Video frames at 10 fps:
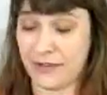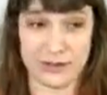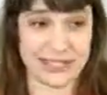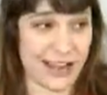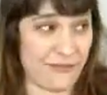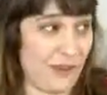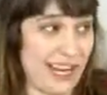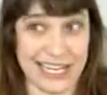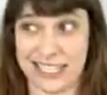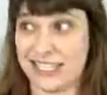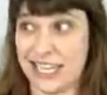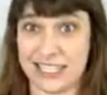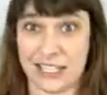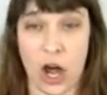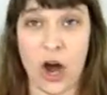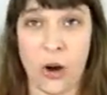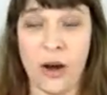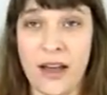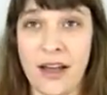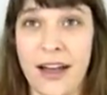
It was like a freaking disco.